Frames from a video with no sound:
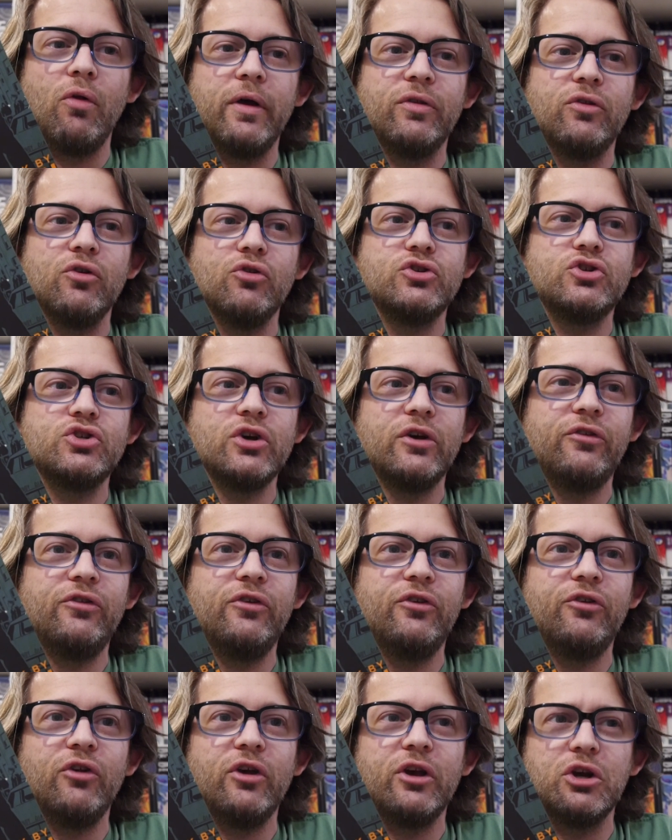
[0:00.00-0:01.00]
Like, there's just
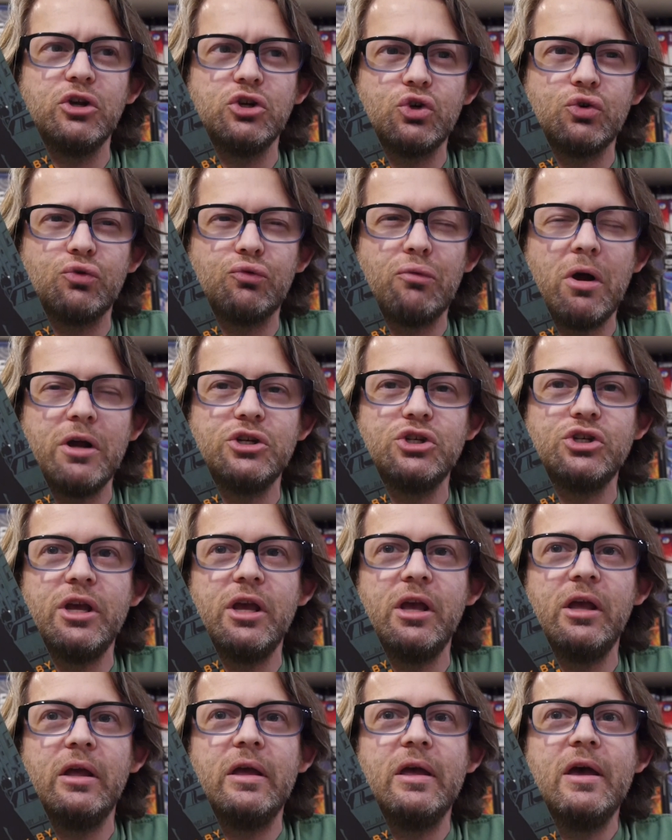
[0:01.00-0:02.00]
this, like,
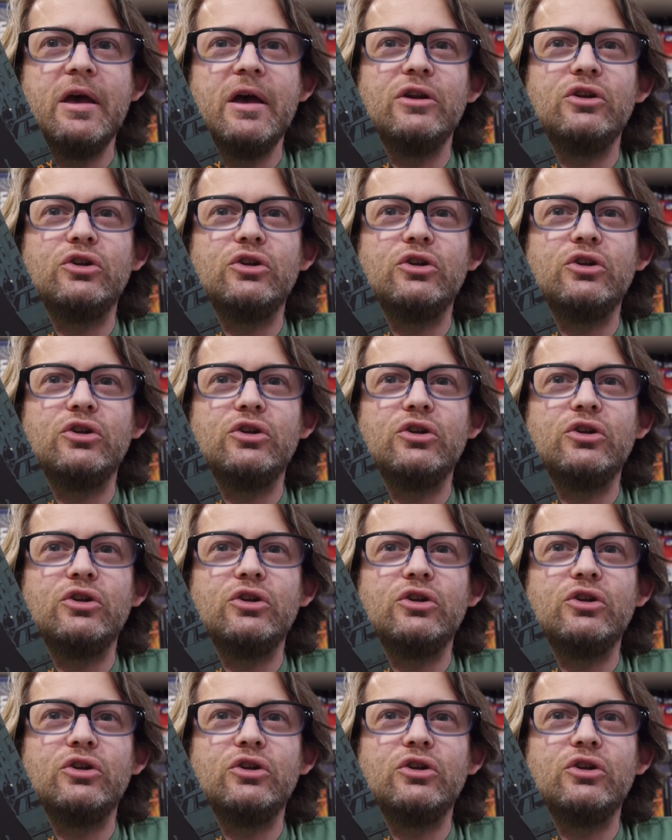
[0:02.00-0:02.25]
trudging,